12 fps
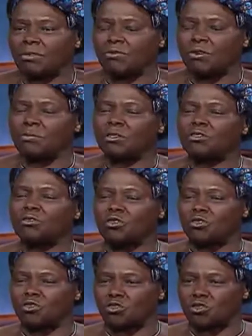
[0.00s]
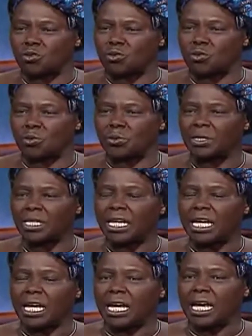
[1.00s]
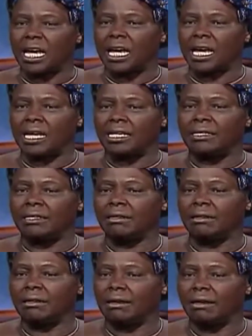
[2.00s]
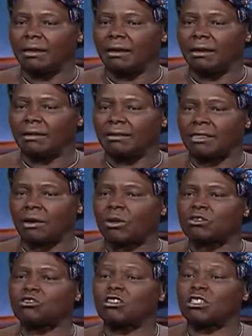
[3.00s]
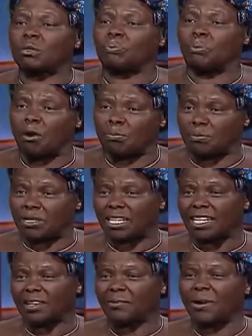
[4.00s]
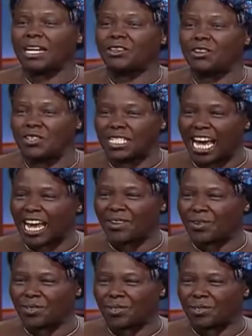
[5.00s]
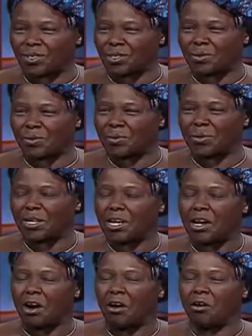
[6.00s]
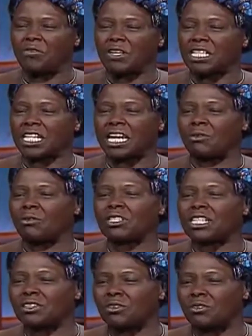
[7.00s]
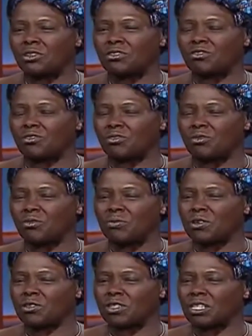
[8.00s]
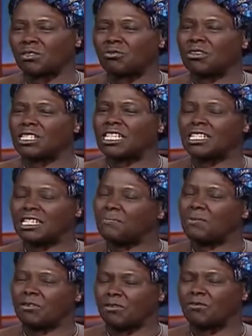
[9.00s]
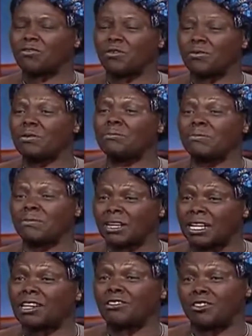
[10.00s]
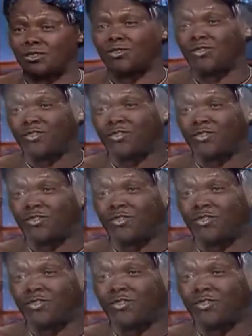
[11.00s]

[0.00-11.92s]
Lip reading: for me to go to school, and the question is popped, why don't I go to school? Obviously, I wasn't going to school because it wasn't typical for girls to go to school.